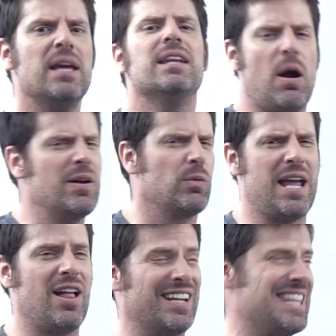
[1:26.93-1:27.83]
Now, in
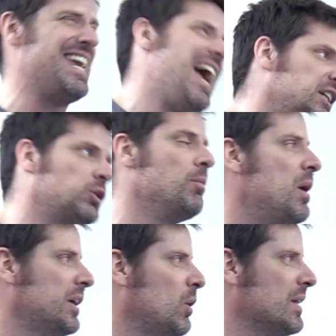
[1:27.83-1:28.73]
reality, the actual
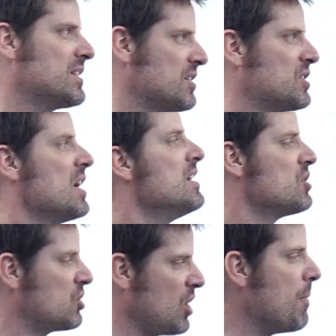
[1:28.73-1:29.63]
molecule exists
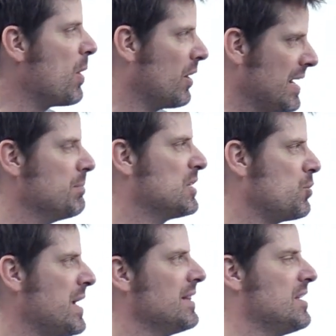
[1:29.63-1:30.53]
somewhere in
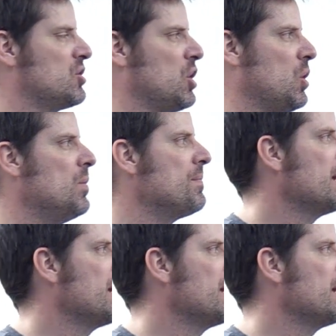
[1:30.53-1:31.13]
between these two,